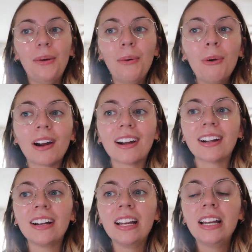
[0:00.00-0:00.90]

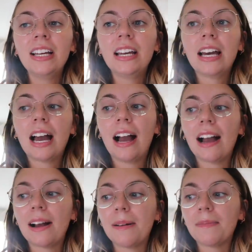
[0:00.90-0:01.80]
Or
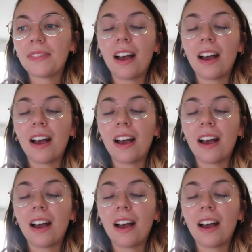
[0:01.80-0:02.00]
um,